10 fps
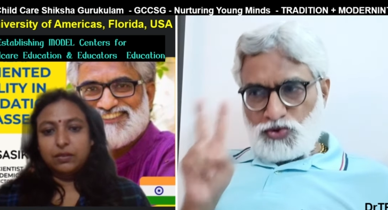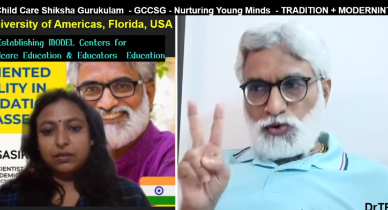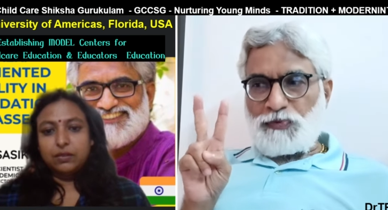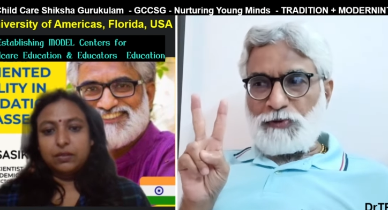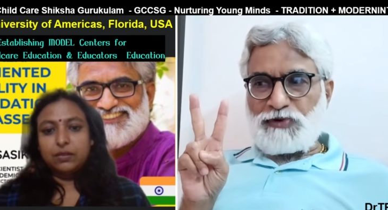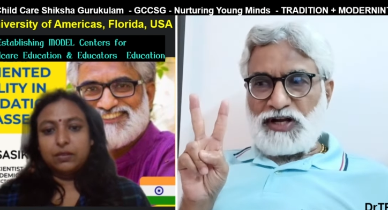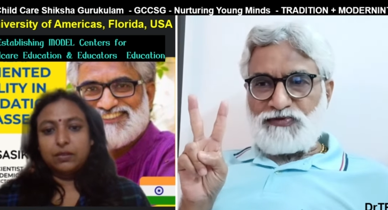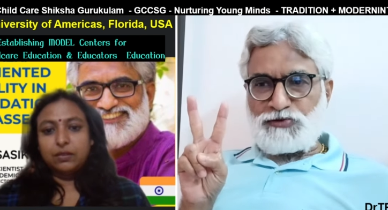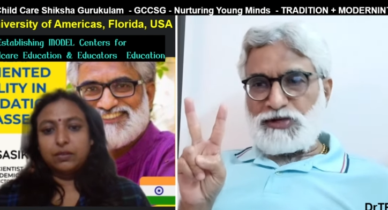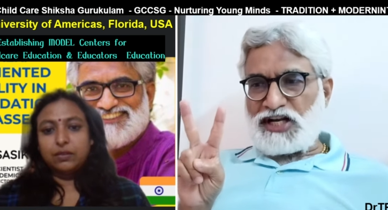Speaker 1: two people
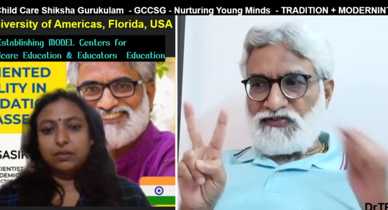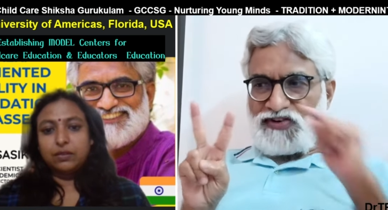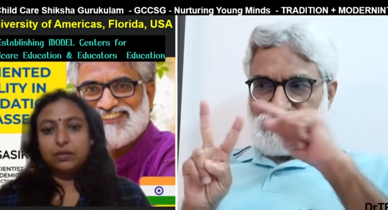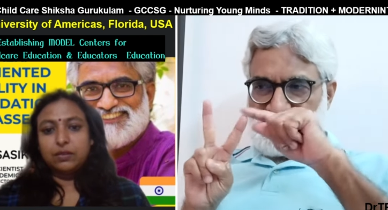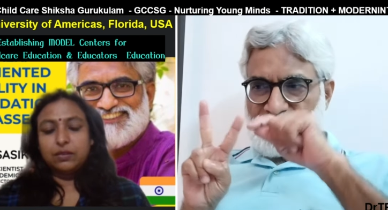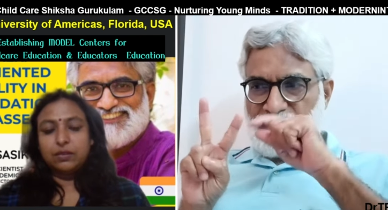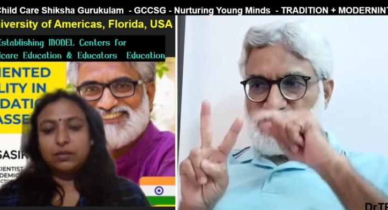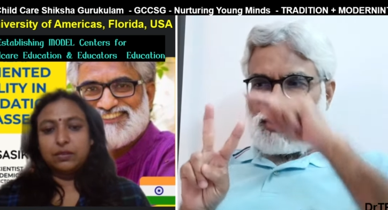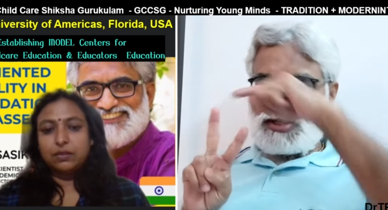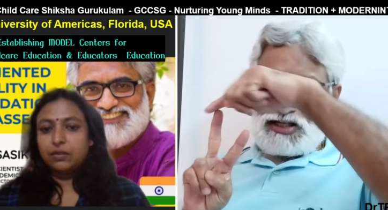have to be convinced
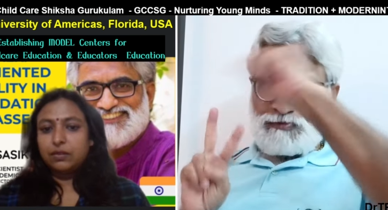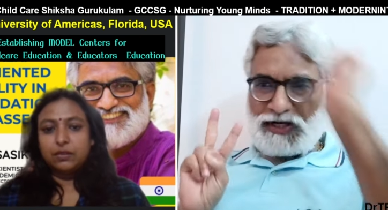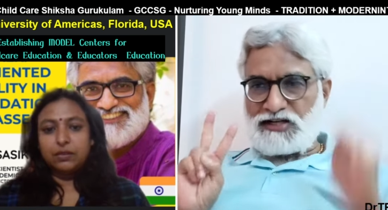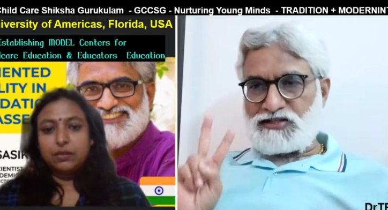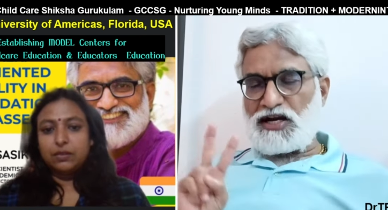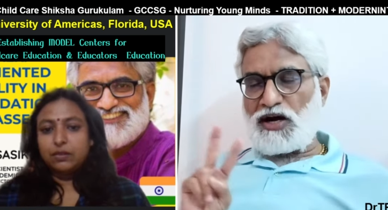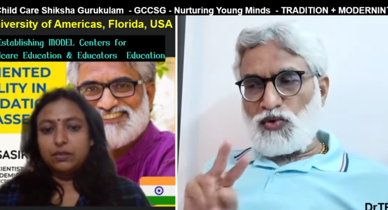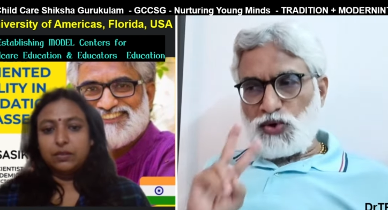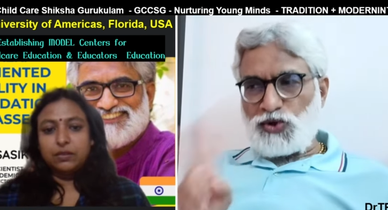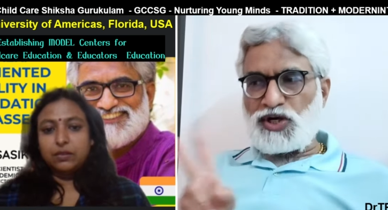teachers and parents
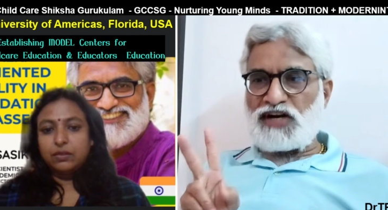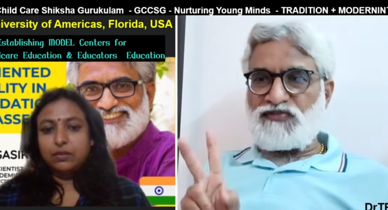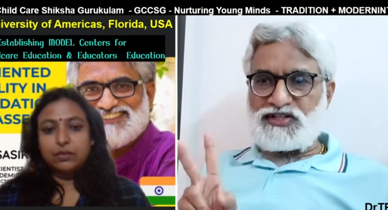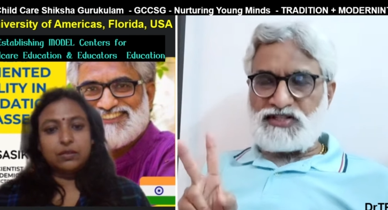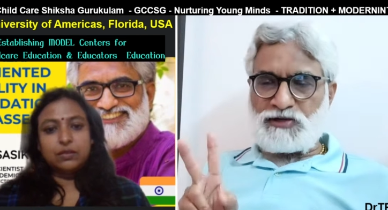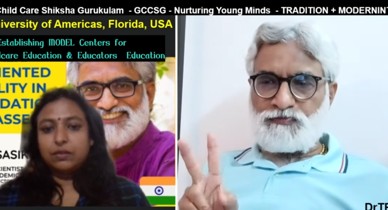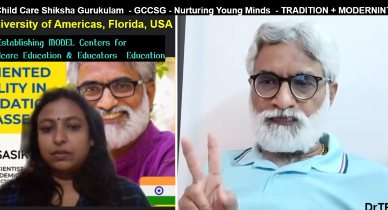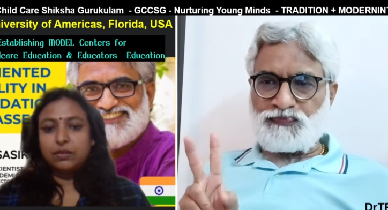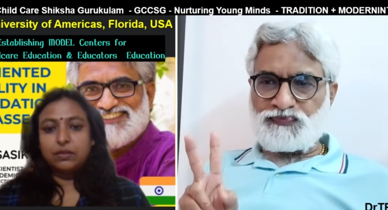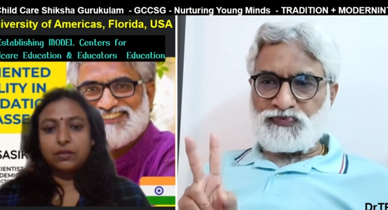how do you convince them
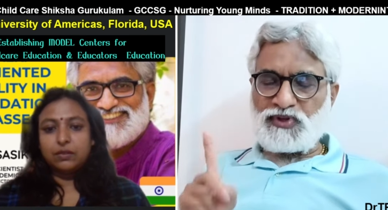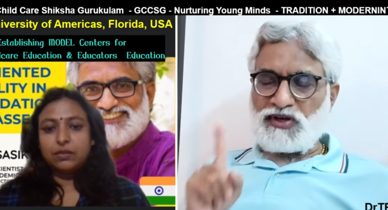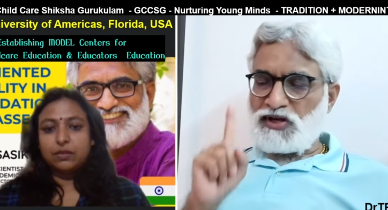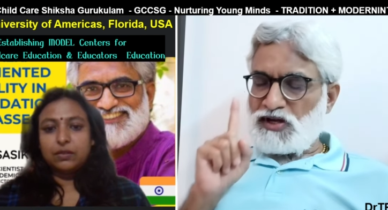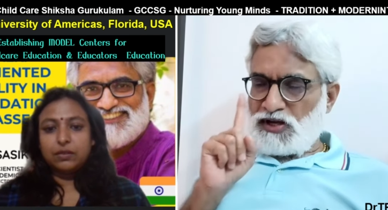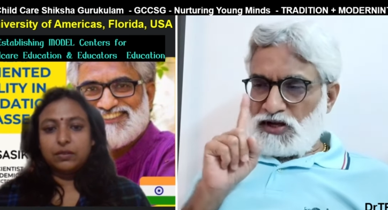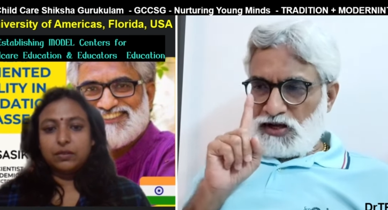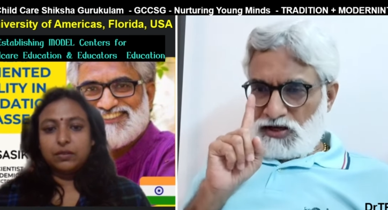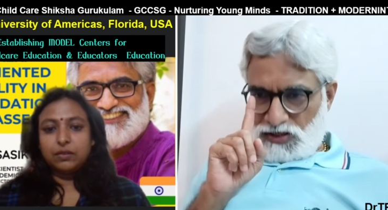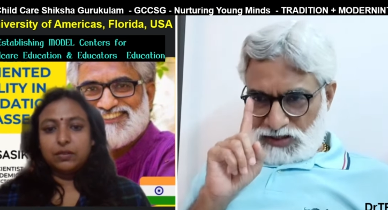
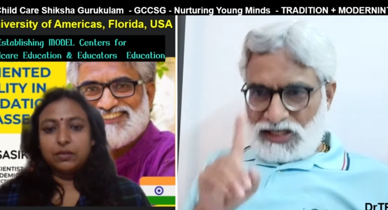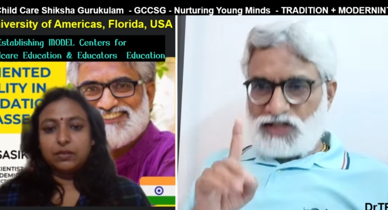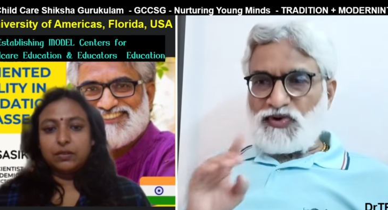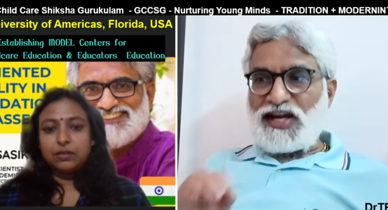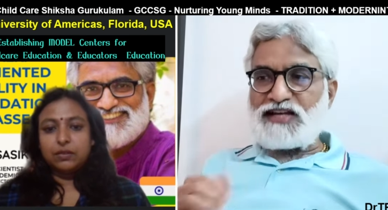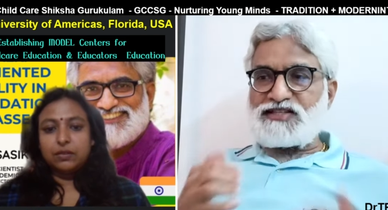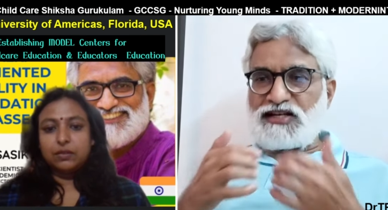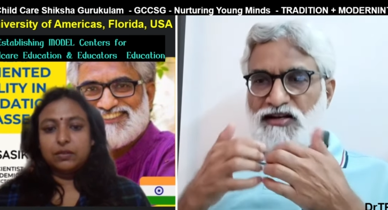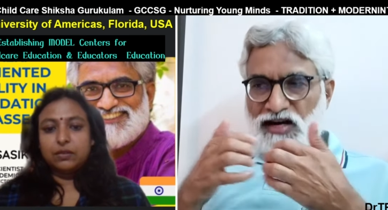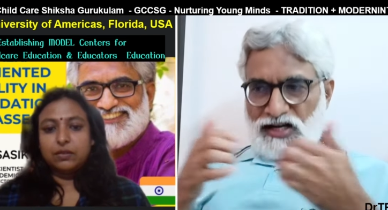that is why i
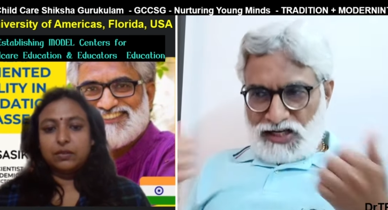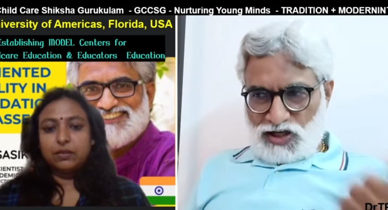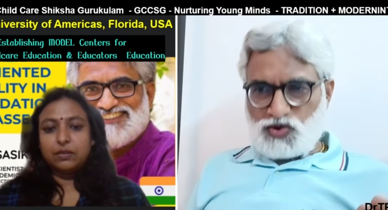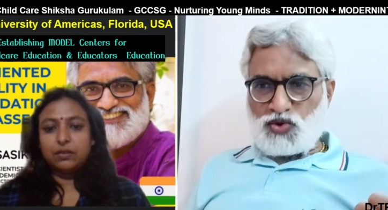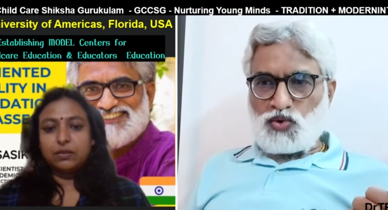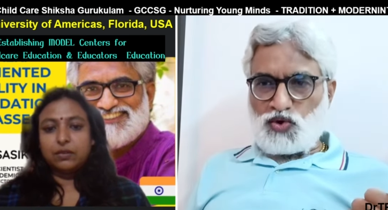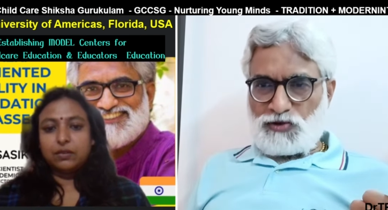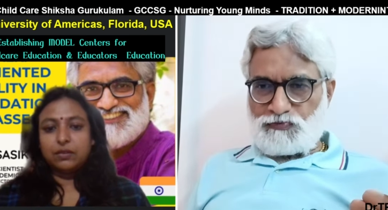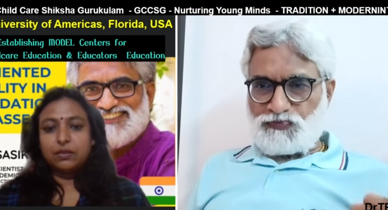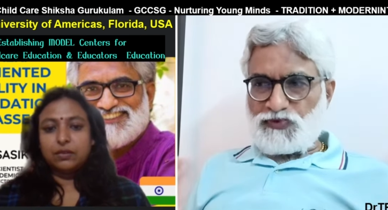said running
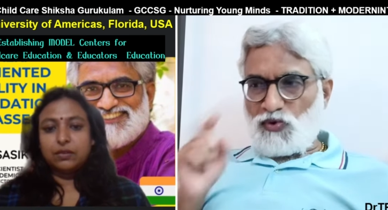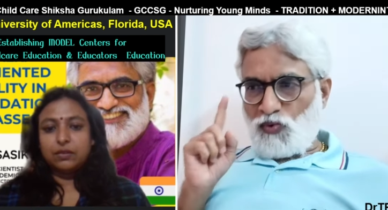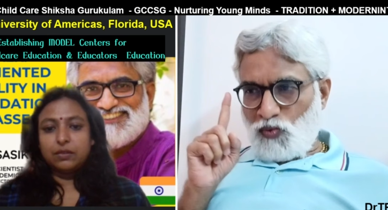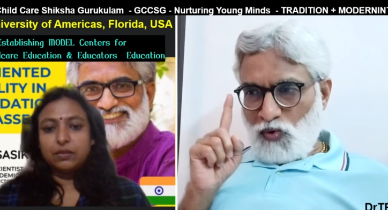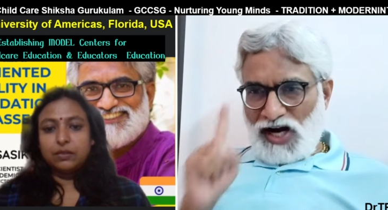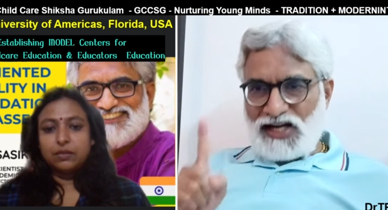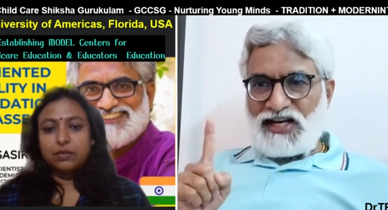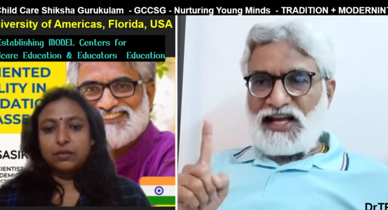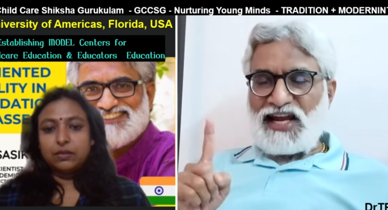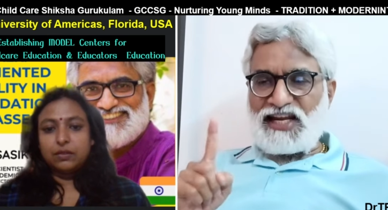school
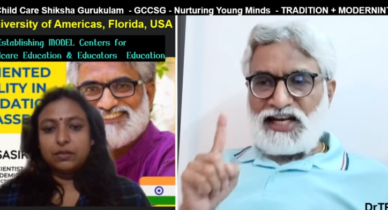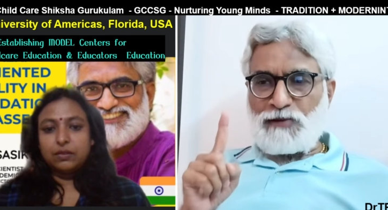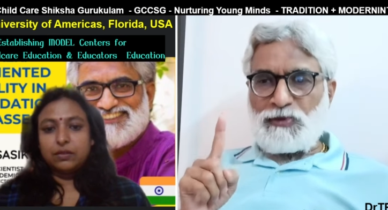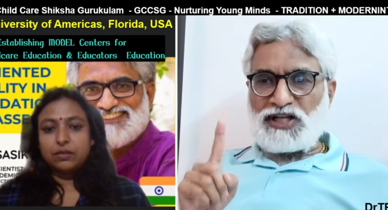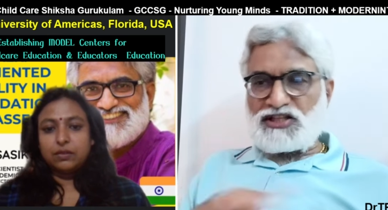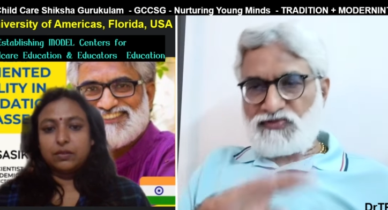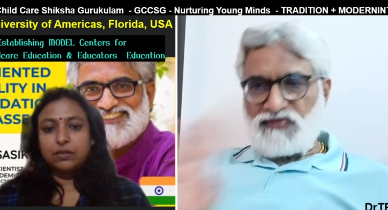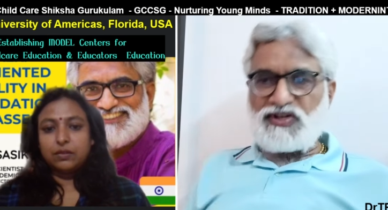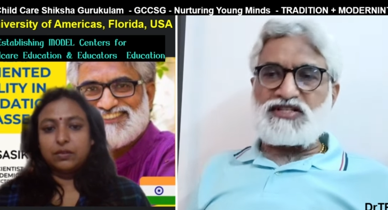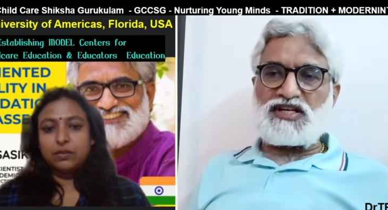one day in a month
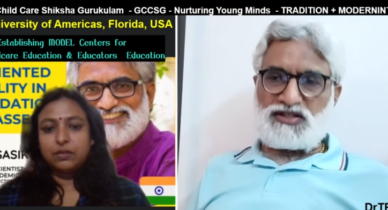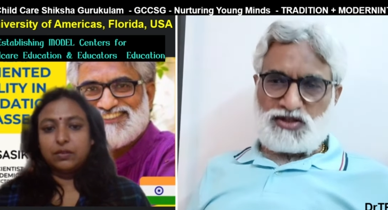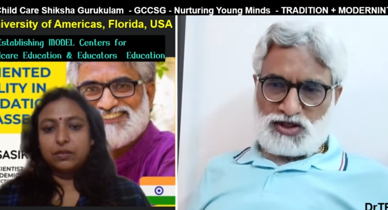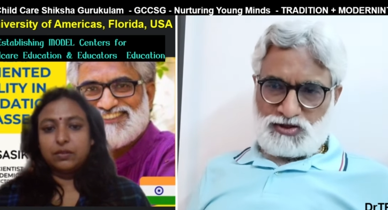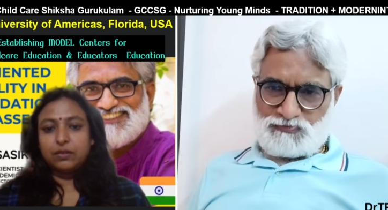we will change